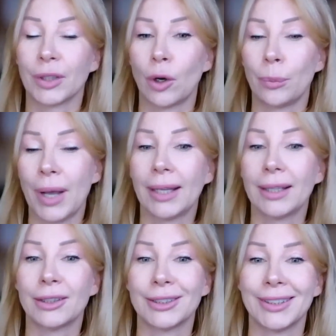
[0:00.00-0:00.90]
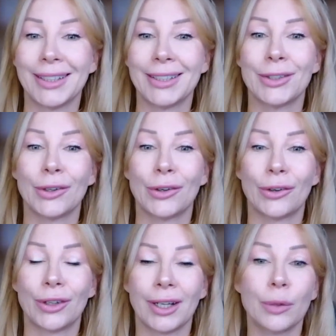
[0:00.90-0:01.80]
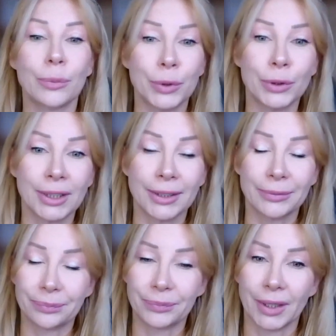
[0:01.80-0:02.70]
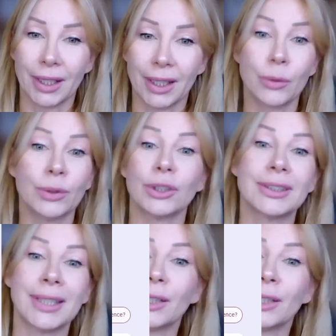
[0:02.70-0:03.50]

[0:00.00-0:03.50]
Copilot in your computer, he will not